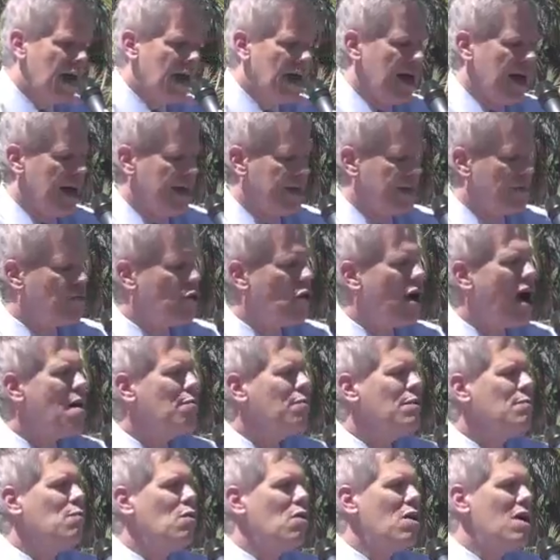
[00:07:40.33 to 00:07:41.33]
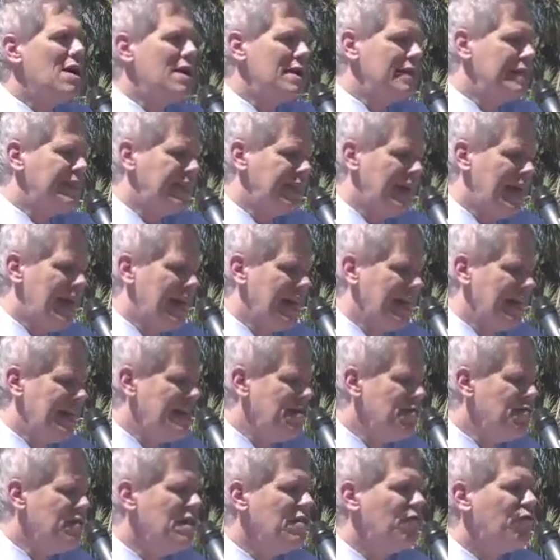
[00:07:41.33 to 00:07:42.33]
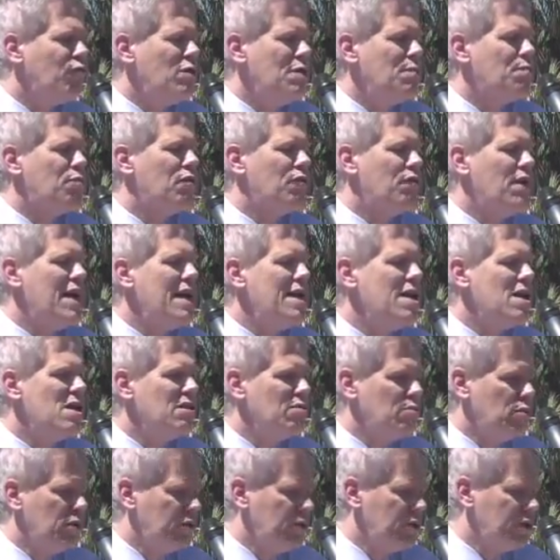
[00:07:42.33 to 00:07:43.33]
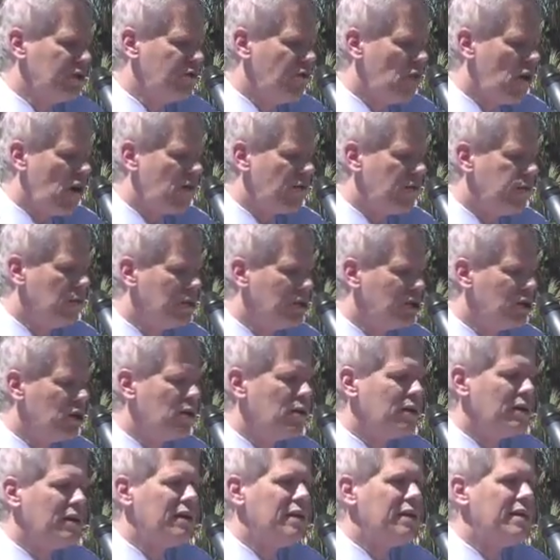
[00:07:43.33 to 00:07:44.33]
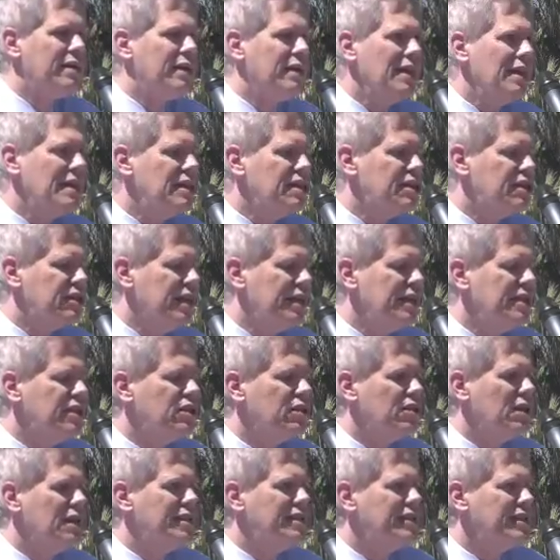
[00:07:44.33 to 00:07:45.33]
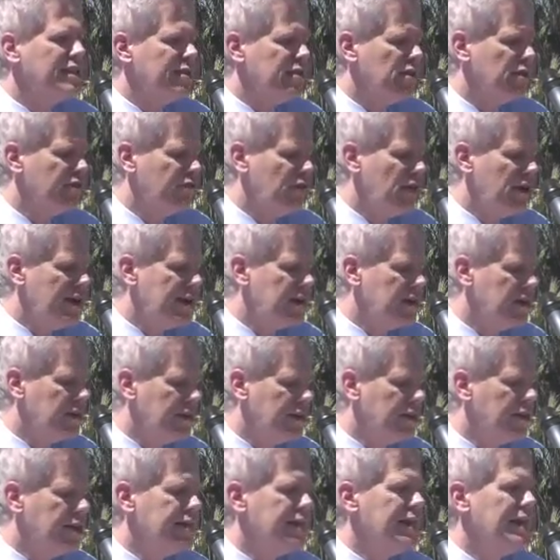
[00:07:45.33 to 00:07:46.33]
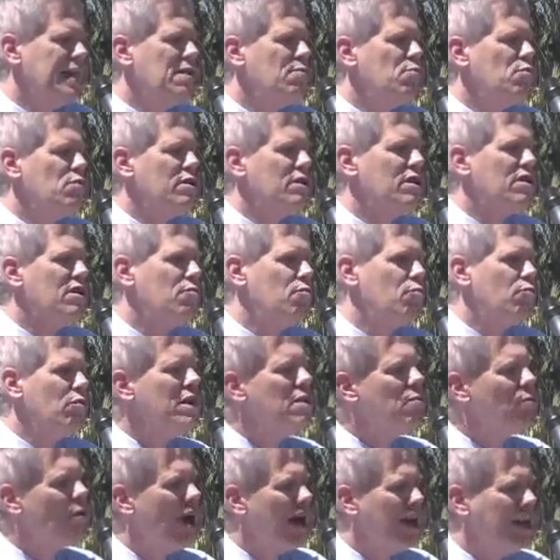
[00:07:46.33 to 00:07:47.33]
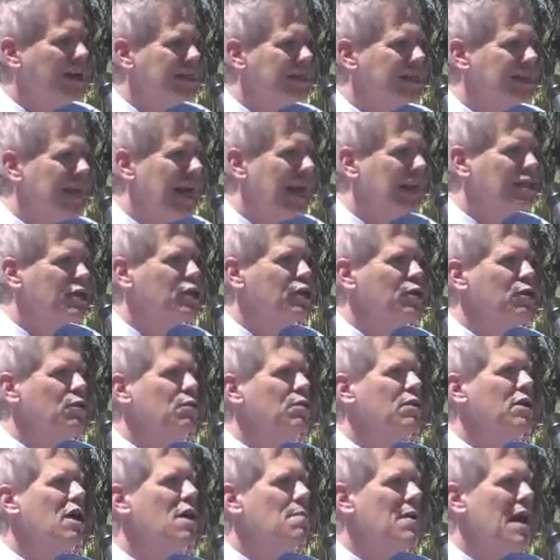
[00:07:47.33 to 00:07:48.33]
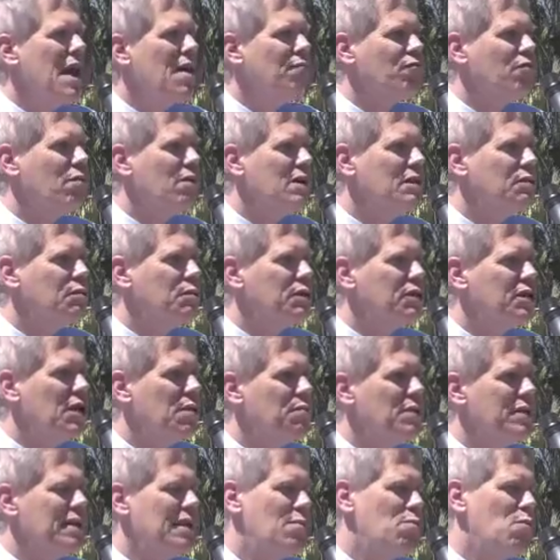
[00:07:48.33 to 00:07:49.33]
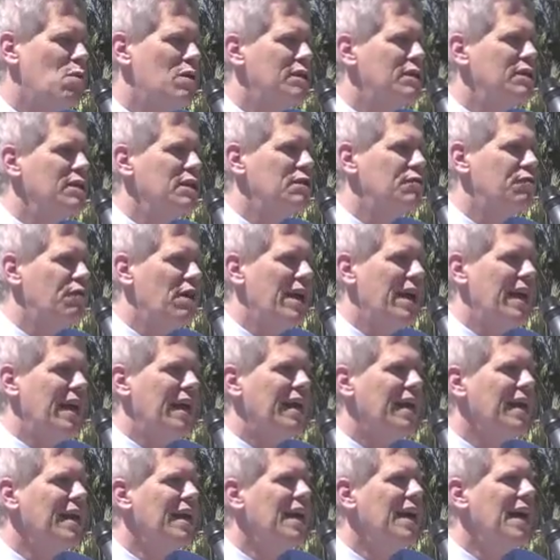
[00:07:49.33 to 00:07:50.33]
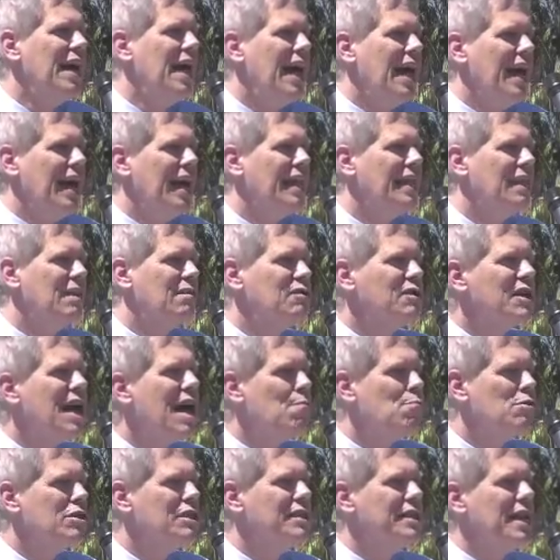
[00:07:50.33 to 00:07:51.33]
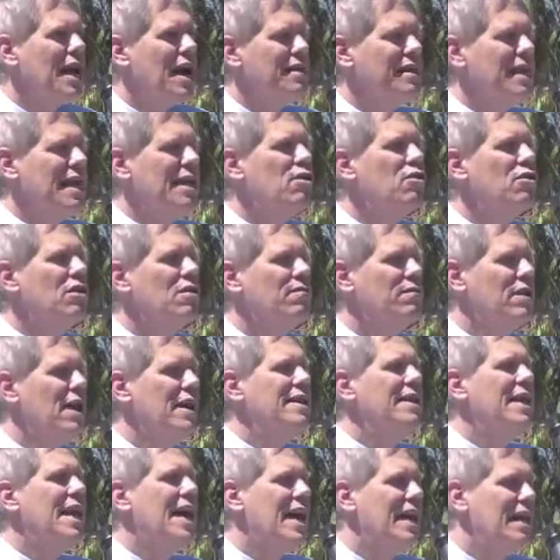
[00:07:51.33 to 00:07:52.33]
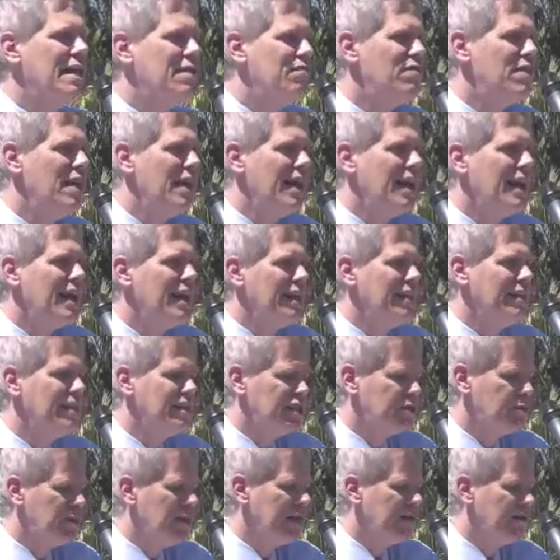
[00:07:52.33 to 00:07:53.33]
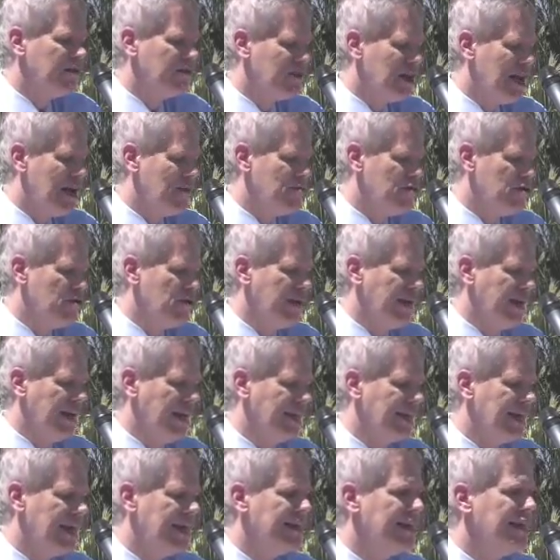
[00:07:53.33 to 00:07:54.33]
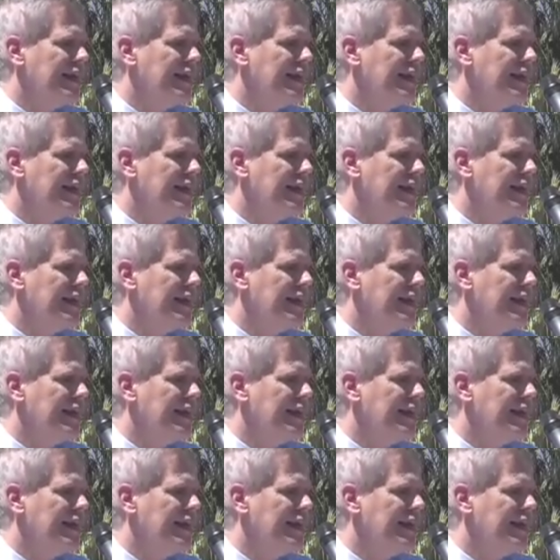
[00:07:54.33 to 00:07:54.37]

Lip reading: The problem was that even if we prevailed, which was far from certain, the legislature had signaled very clearly that it would rewrite a statute, come after us with something that wasn't as vague. And there's not much doubt they could have done that if they had spent their time doing it.